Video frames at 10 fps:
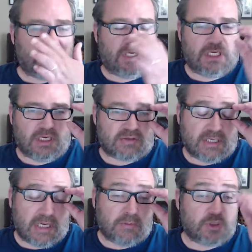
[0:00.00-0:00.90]
Okay,
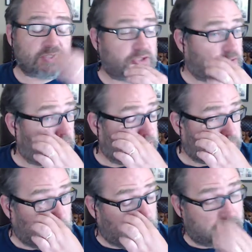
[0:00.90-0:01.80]
I wanted to do this
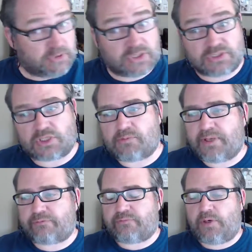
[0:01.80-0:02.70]
one though because I got
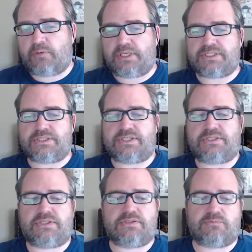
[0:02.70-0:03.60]
back from my writing
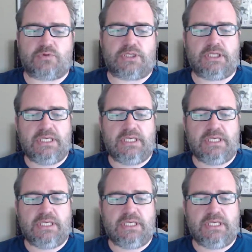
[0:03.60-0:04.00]
session this morning